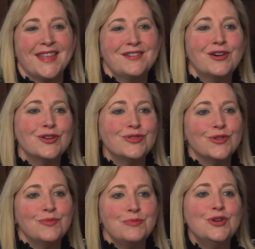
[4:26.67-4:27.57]
They learn
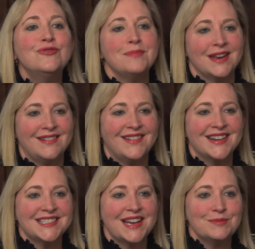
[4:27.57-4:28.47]
through movement a
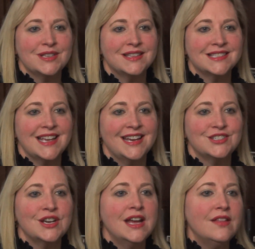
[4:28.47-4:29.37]
lot of times at this
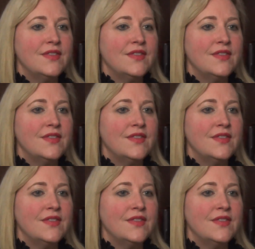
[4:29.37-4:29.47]
age.